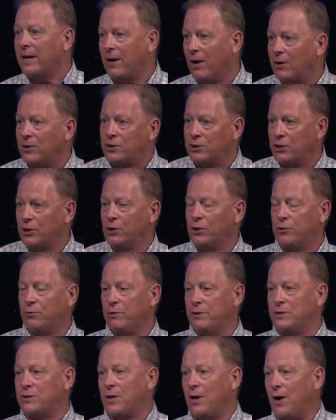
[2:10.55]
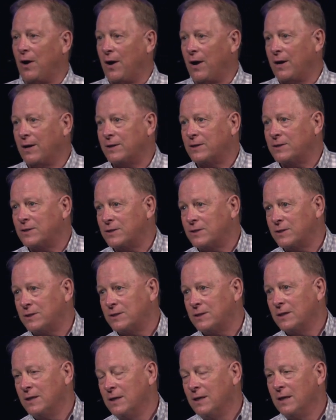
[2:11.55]
and our children's
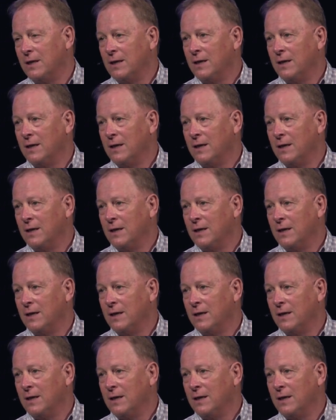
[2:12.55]
hearts.